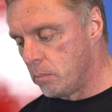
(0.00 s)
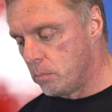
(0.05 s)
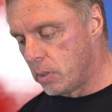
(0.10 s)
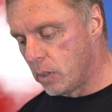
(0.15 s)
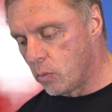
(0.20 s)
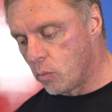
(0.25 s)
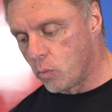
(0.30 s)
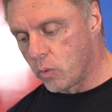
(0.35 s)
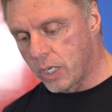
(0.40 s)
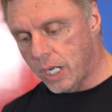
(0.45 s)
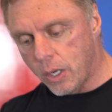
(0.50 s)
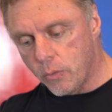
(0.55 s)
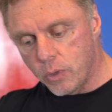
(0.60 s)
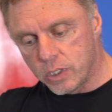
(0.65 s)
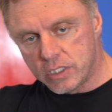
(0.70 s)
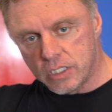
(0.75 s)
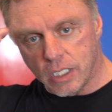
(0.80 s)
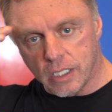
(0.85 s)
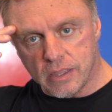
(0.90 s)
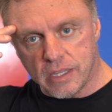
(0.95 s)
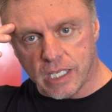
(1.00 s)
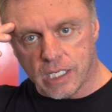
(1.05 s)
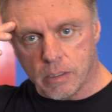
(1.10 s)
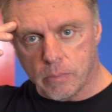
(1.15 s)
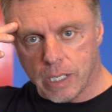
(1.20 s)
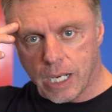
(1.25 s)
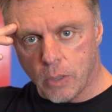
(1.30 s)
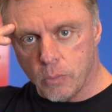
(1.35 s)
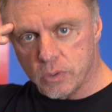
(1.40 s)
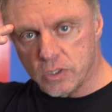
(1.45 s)
But what I want you to think
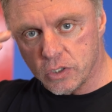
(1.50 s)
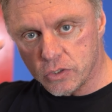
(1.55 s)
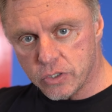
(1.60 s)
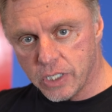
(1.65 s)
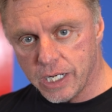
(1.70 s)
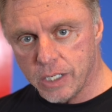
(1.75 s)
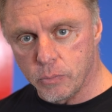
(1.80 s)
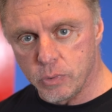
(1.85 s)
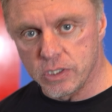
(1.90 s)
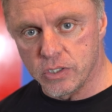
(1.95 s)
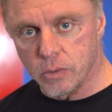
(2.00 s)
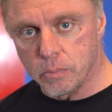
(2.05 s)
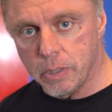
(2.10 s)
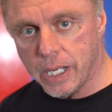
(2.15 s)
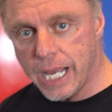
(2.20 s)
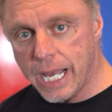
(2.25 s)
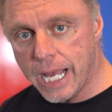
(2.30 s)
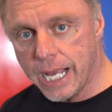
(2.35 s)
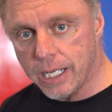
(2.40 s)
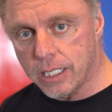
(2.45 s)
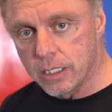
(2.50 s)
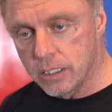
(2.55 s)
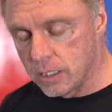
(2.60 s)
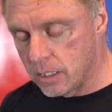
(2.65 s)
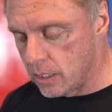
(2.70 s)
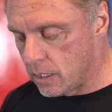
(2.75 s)
about when you're training with your back,